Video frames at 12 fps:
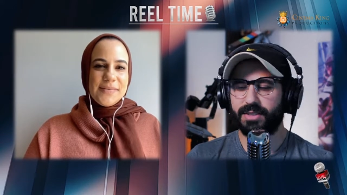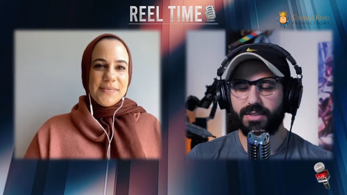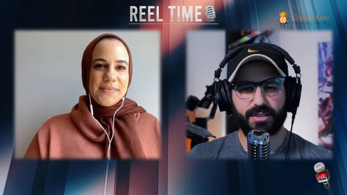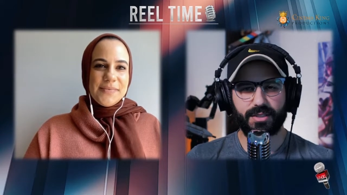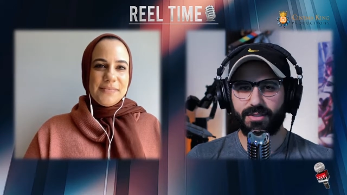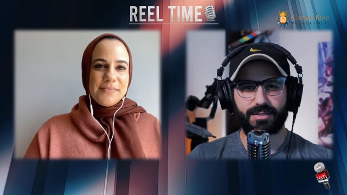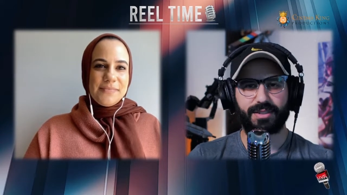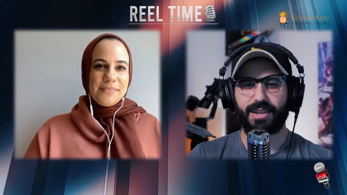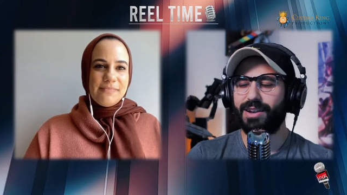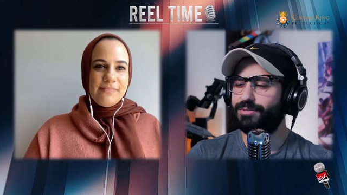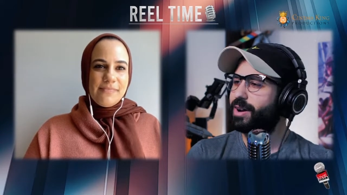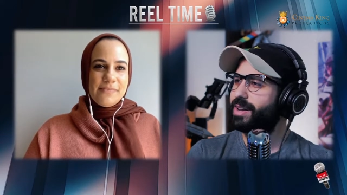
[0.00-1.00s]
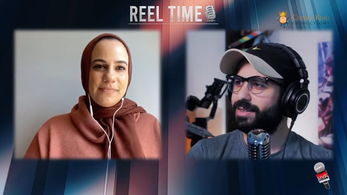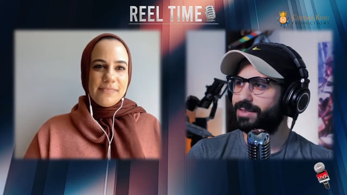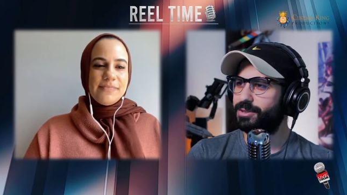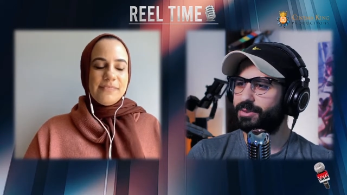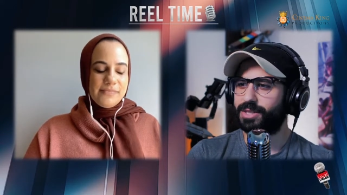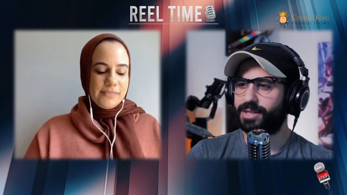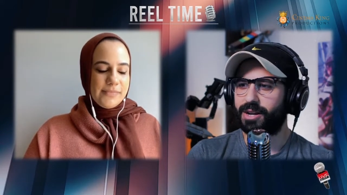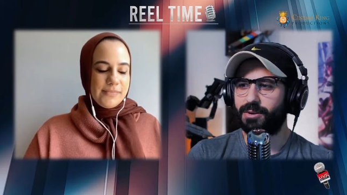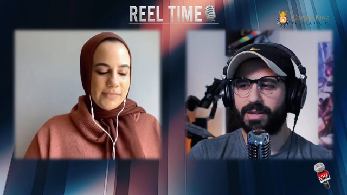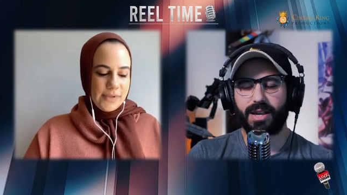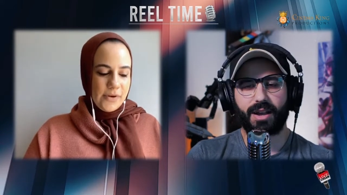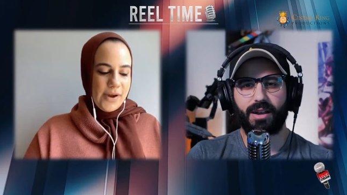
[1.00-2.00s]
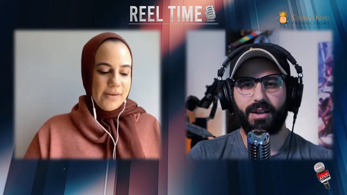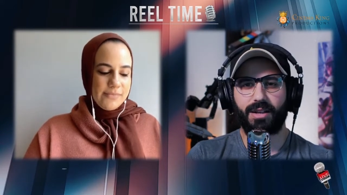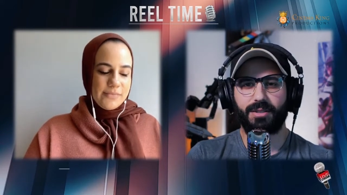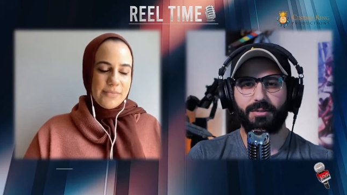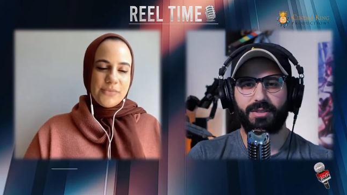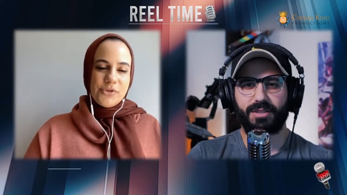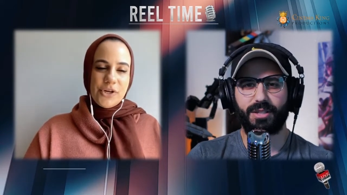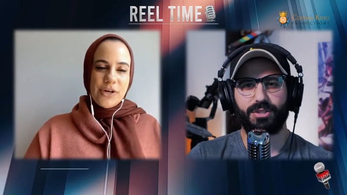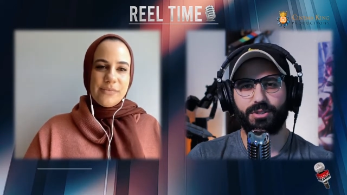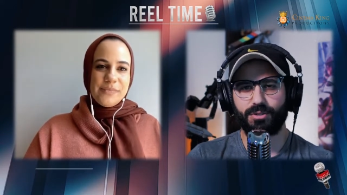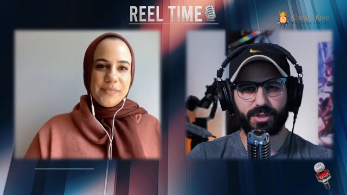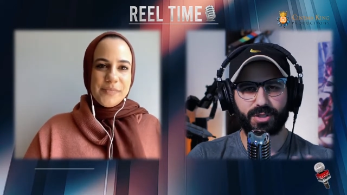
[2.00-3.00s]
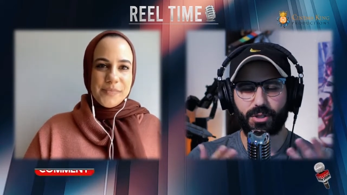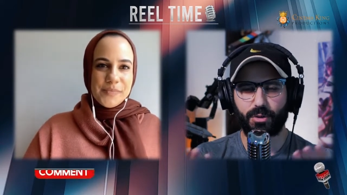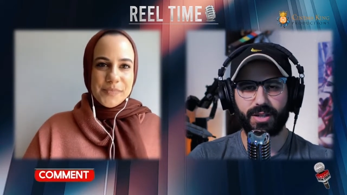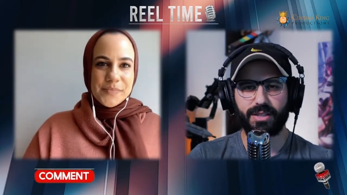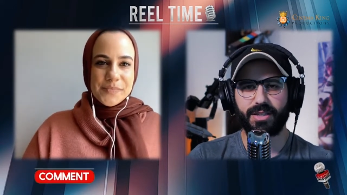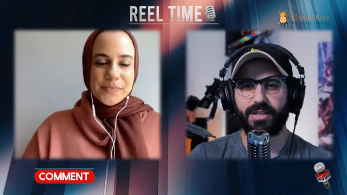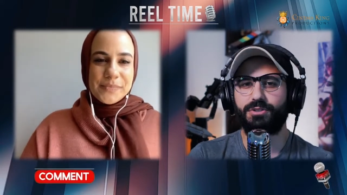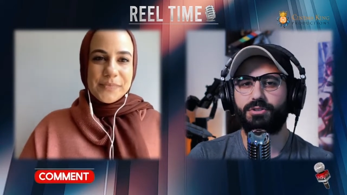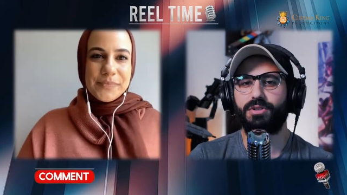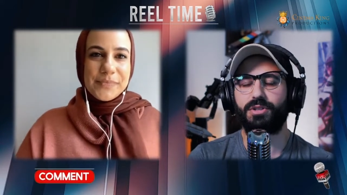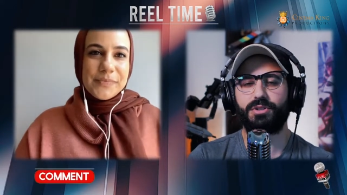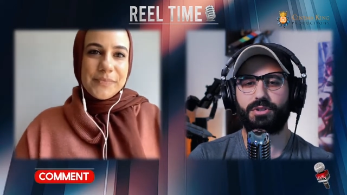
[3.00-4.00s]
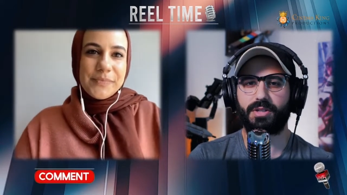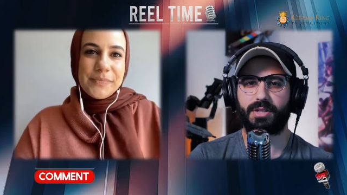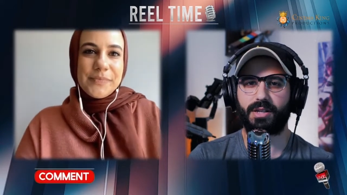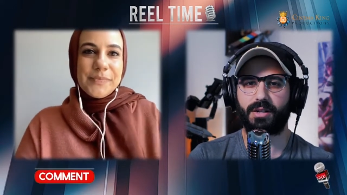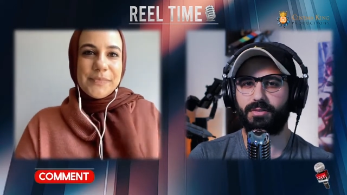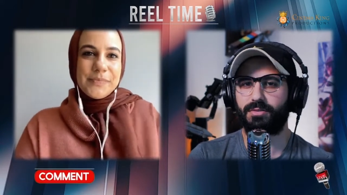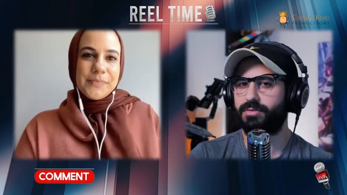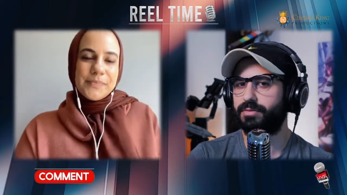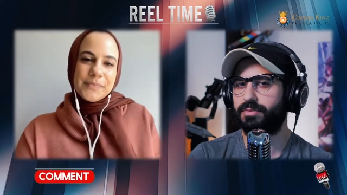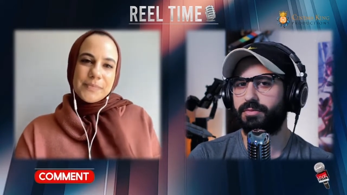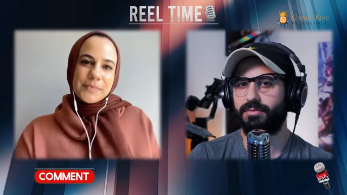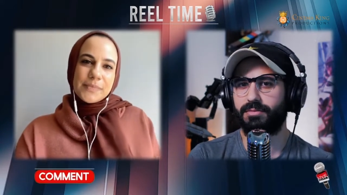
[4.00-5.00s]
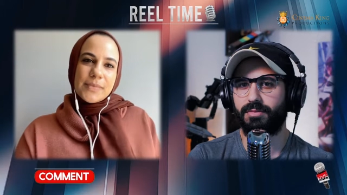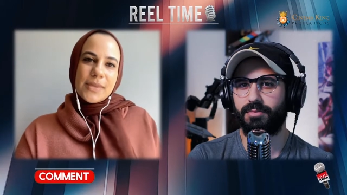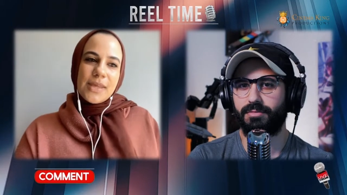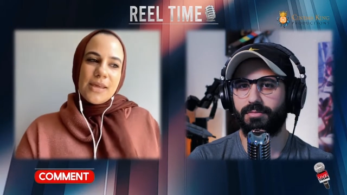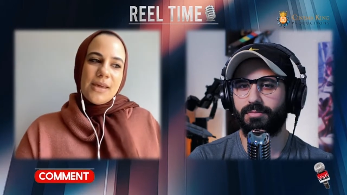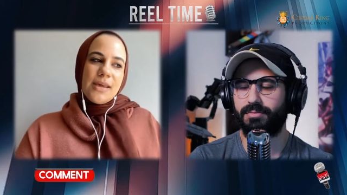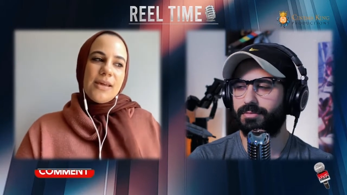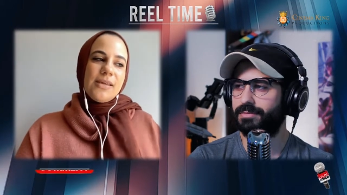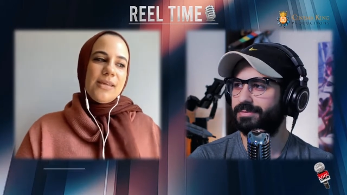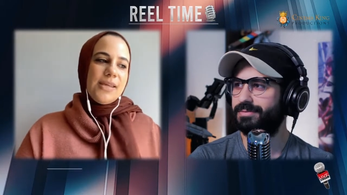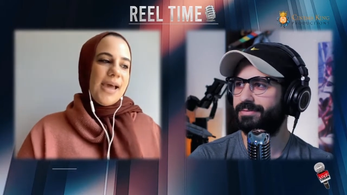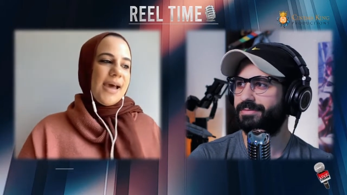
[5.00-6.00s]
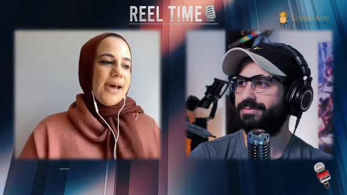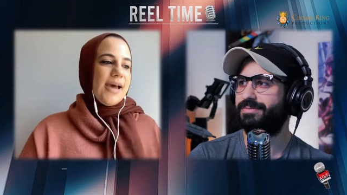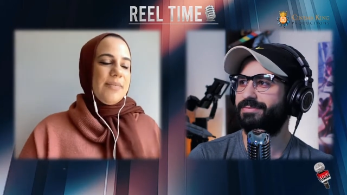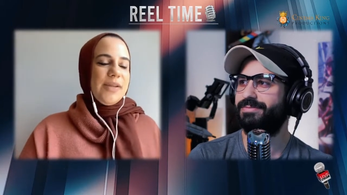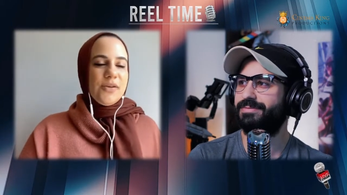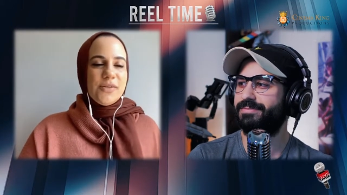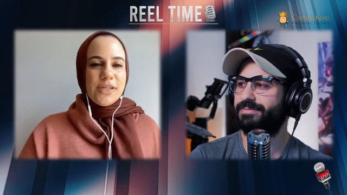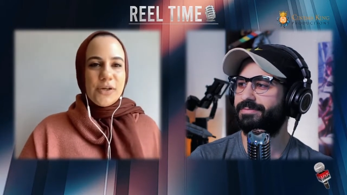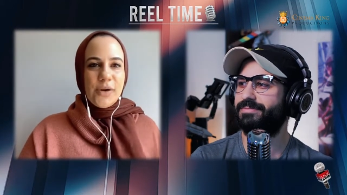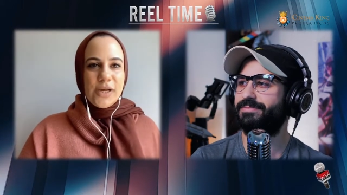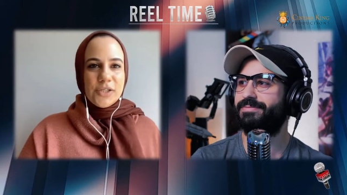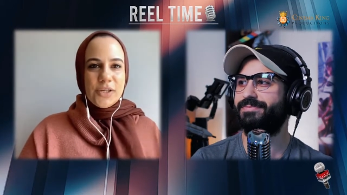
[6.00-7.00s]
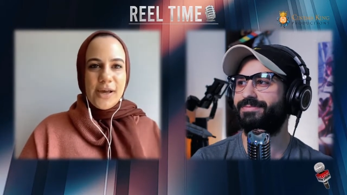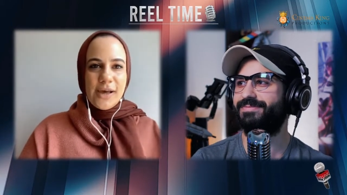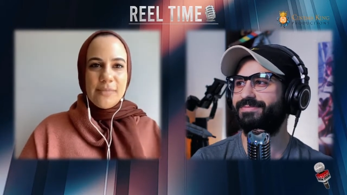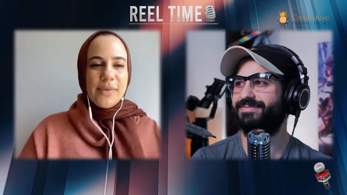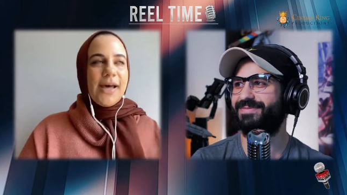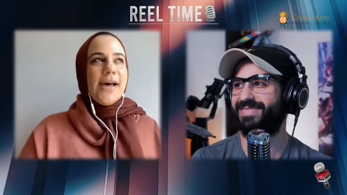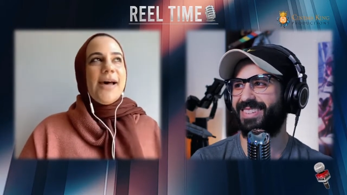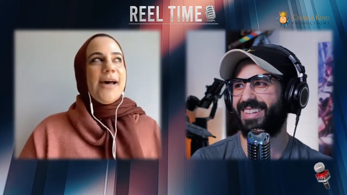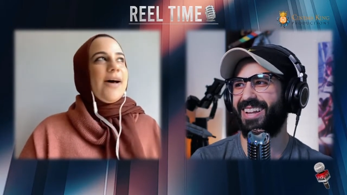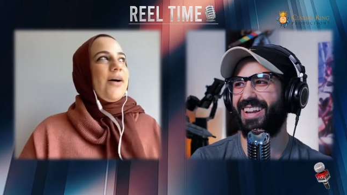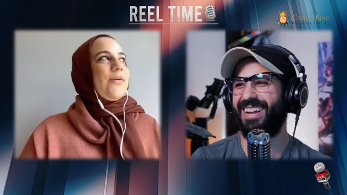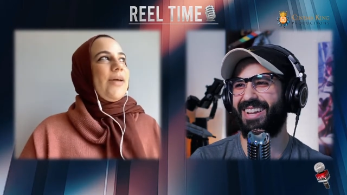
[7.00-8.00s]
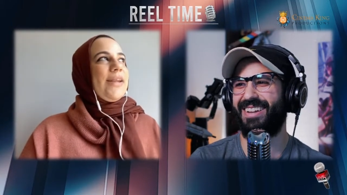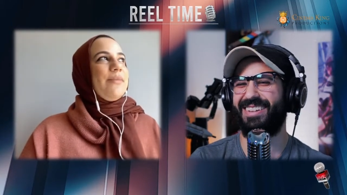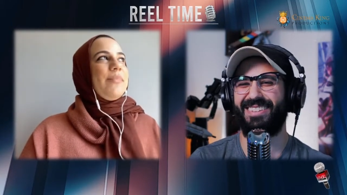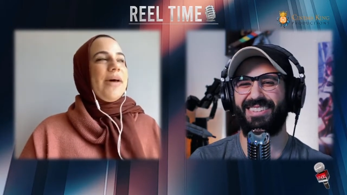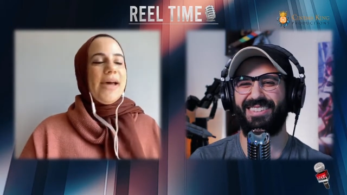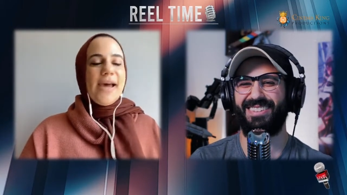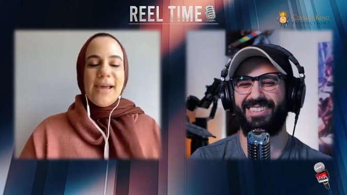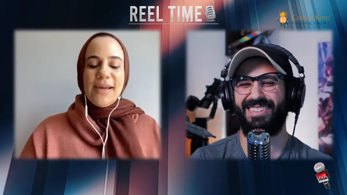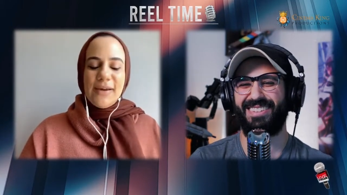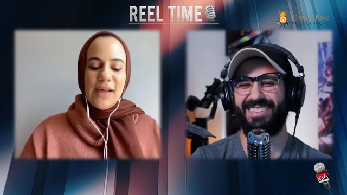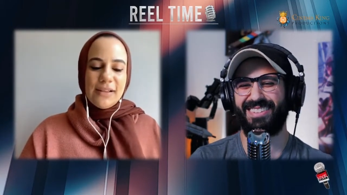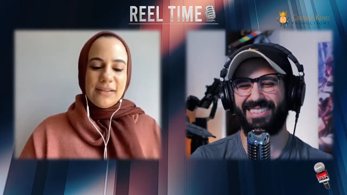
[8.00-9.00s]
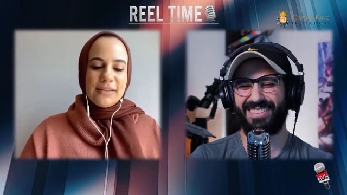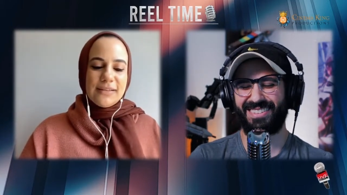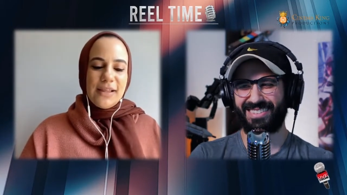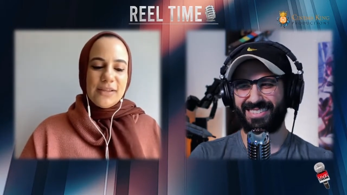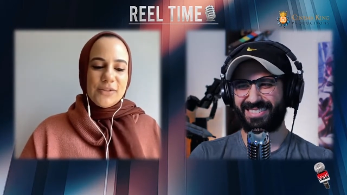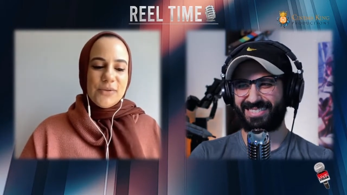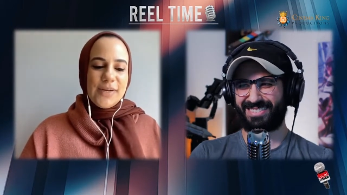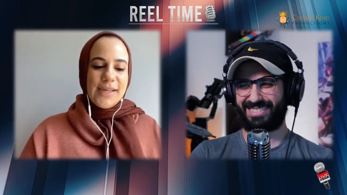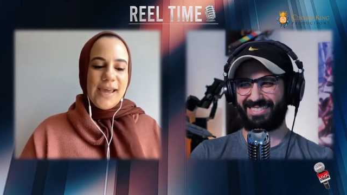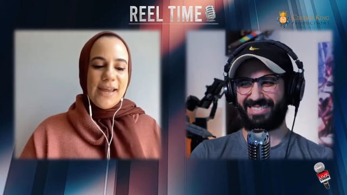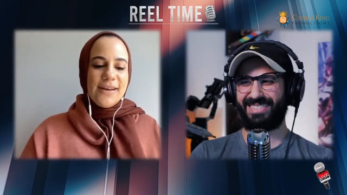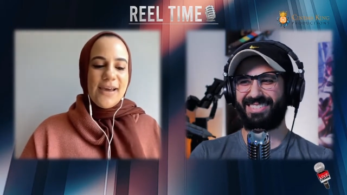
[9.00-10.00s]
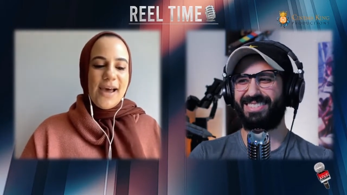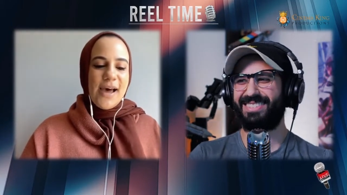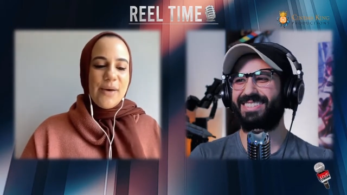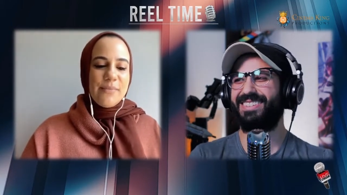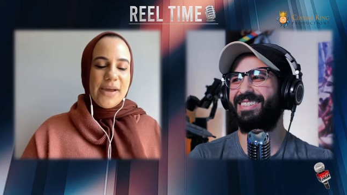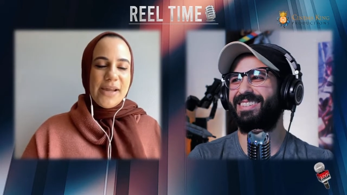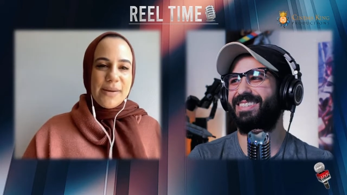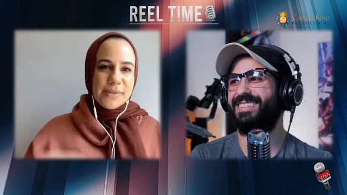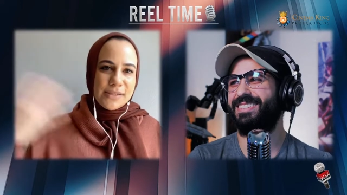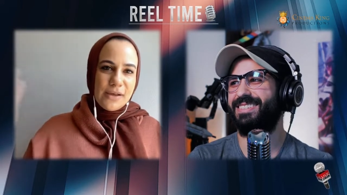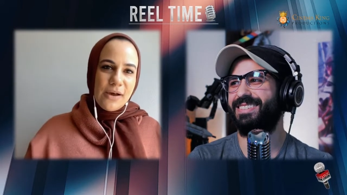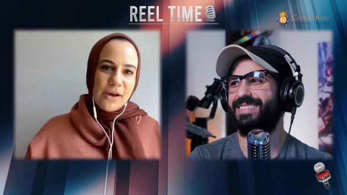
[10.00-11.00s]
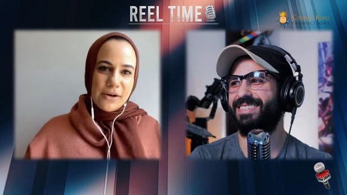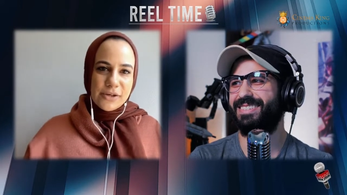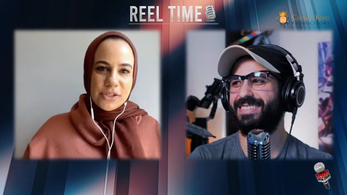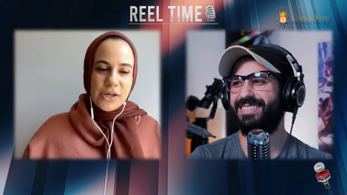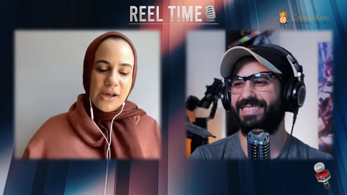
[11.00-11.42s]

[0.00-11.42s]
Speaker 1: let's just dive right into it, shall we? Okay, uh, sure. Could you just quickly introduce yourself?
Speaker 2: Yeah, I mean, you did a great job uh, already, but I, will I'll do it again. Um, my name is Sahar